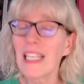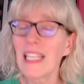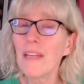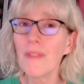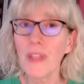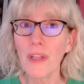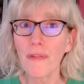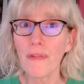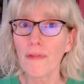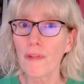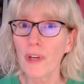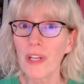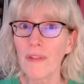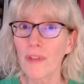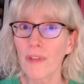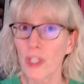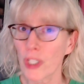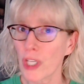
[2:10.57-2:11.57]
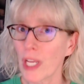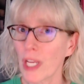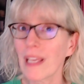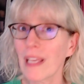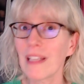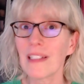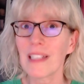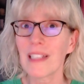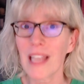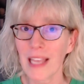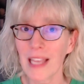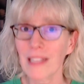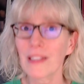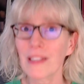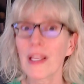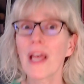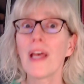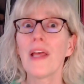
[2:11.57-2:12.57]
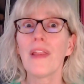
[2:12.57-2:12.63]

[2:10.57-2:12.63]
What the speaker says: even the free version contains